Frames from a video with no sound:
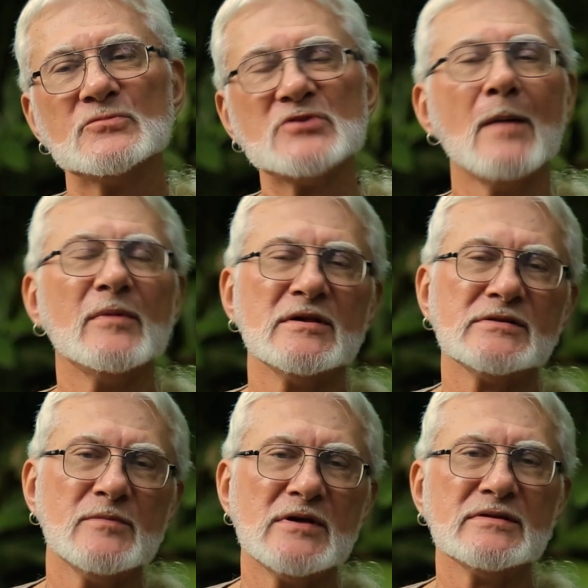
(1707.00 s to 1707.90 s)

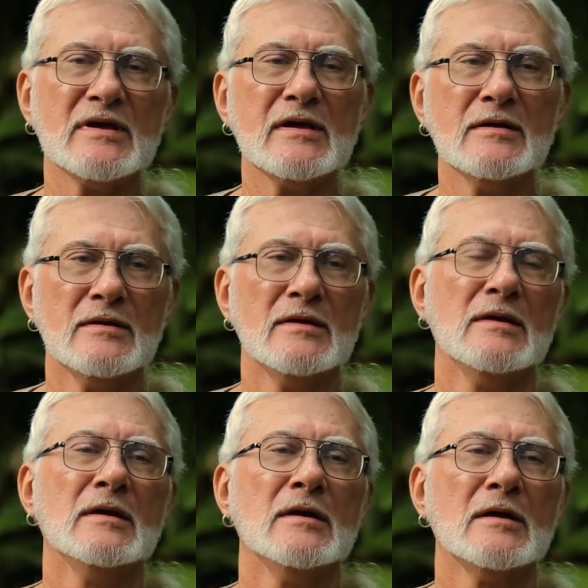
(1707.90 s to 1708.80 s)
Shamanism is a
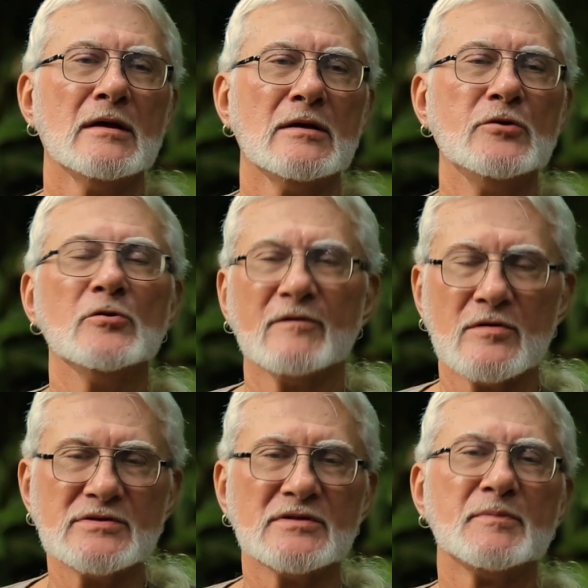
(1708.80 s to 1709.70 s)

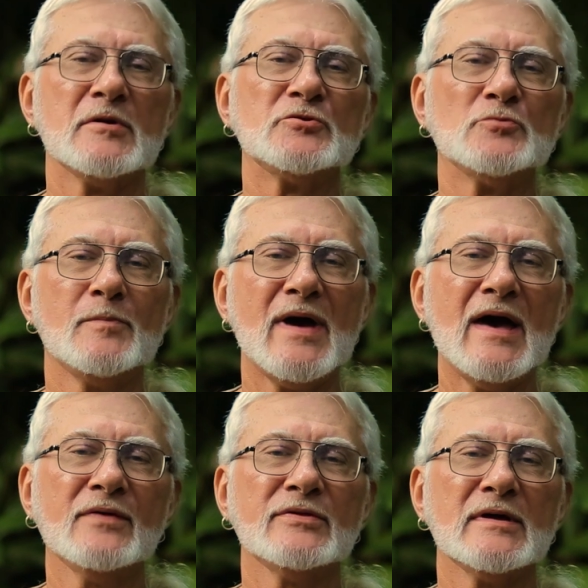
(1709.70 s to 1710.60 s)
universal spiritual
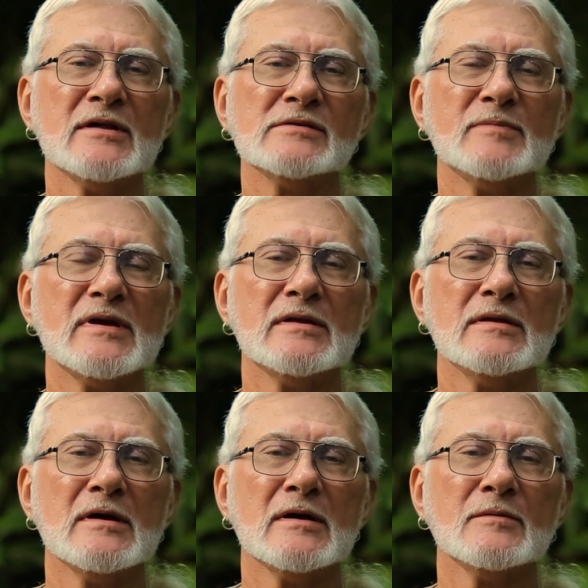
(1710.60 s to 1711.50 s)
path that has been,